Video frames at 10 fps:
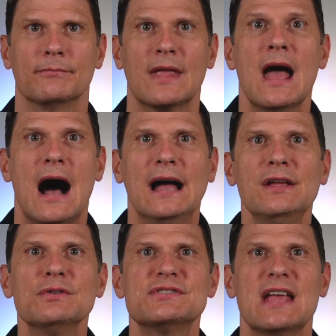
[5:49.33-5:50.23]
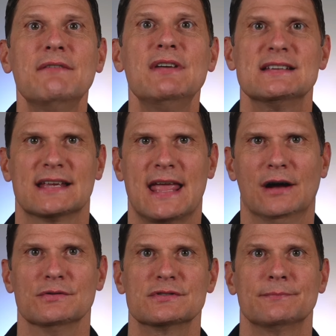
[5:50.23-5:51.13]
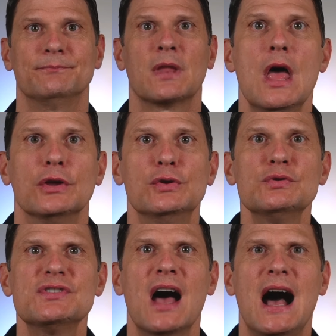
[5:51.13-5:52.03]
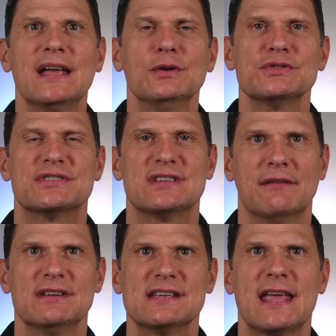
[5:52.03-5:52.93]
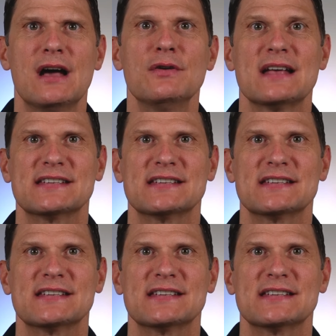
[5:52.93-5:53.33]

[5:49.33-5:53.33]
High-yield savings accounts. Use the high-yield savings account as a